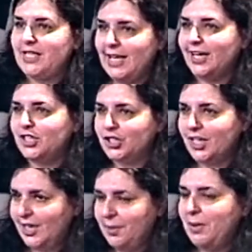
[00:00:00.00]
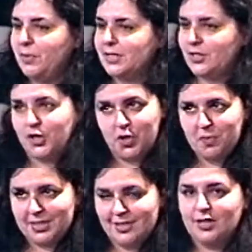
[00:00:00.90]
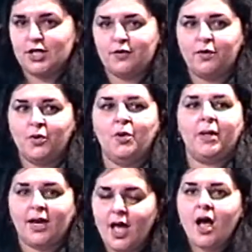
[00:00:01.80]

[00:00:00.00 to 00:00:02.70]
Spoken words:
the English girl in me was, you know, you mustn't ask for more, but,